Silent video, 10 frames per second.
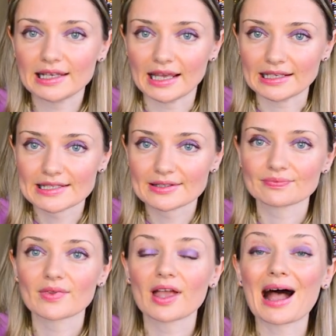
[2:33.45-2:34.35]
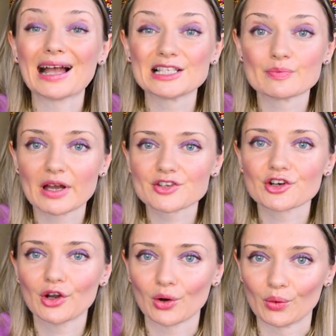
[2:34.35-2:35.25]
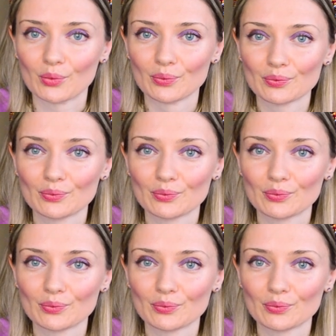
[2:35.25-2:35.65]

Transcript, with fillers: late. I'd better go.